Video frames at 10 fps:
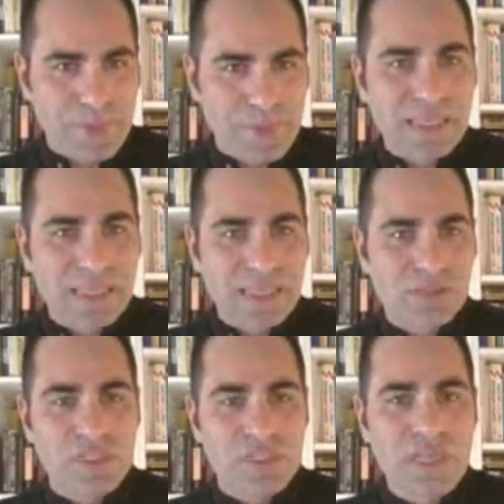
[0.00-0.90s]
base
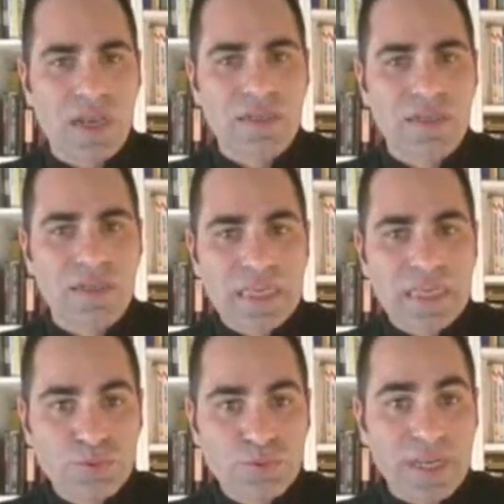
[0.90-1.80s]
of the tongue
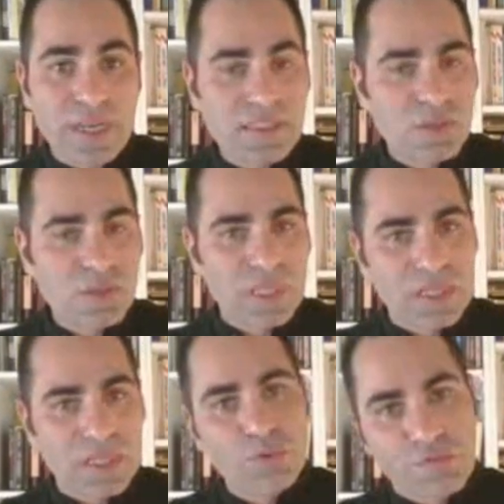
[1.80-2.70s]
is red. So we
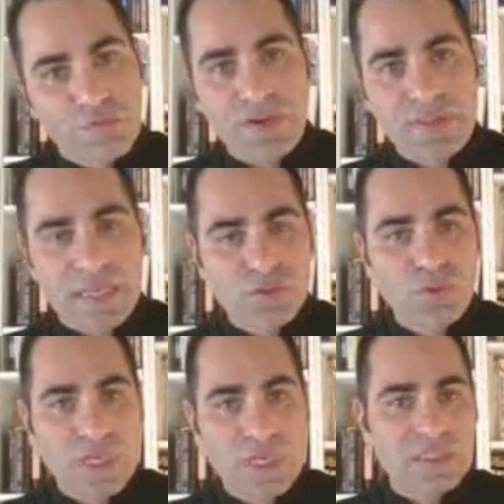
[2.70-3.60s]
can refer that
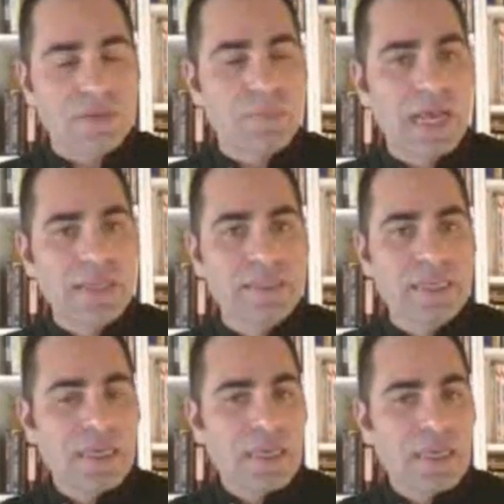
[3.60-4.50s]
to heat in the
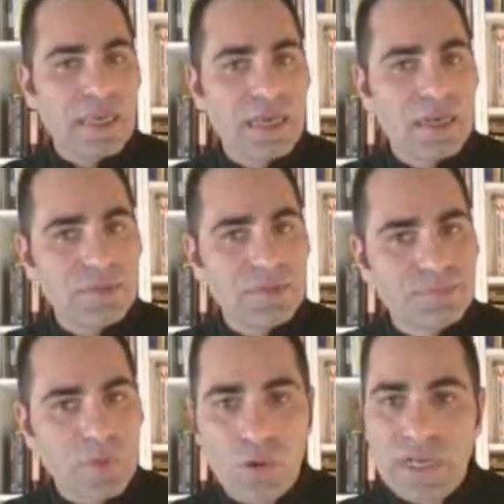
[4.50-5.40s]
blood.
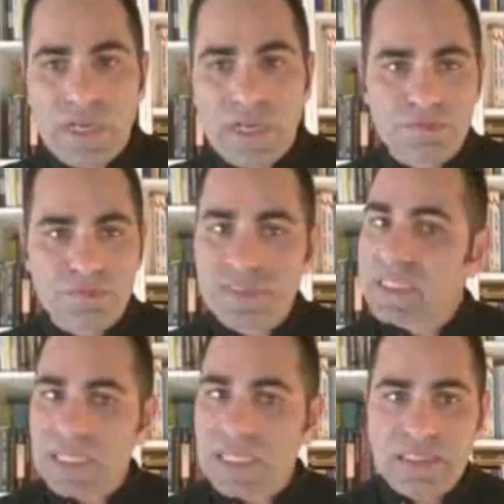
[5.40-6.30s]
All kinds of
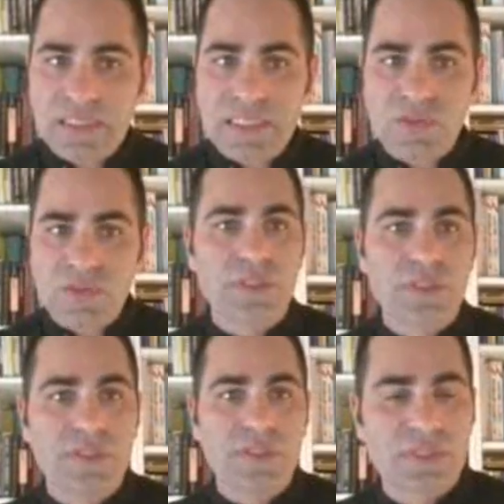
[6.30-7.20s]
skin
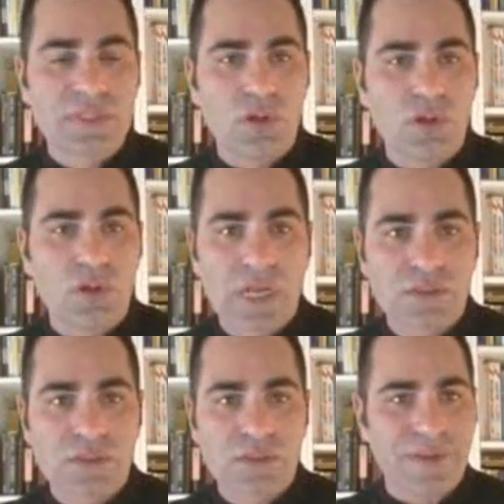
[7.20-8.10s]
disorders, all
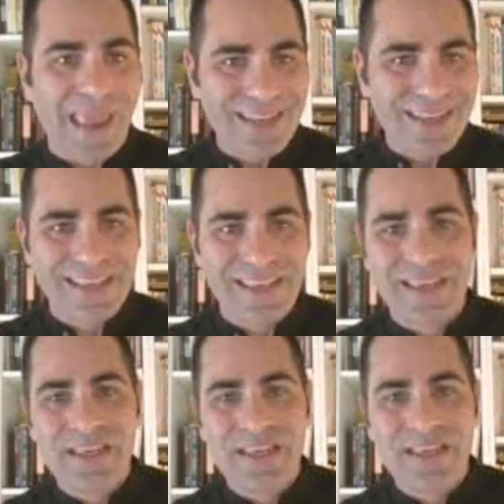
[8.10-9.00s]
kinds of
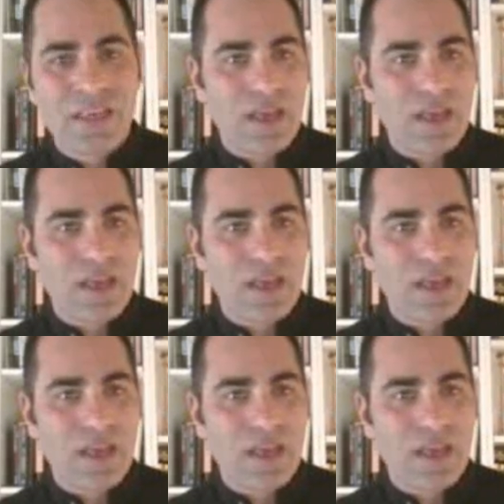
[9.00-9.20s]
acne,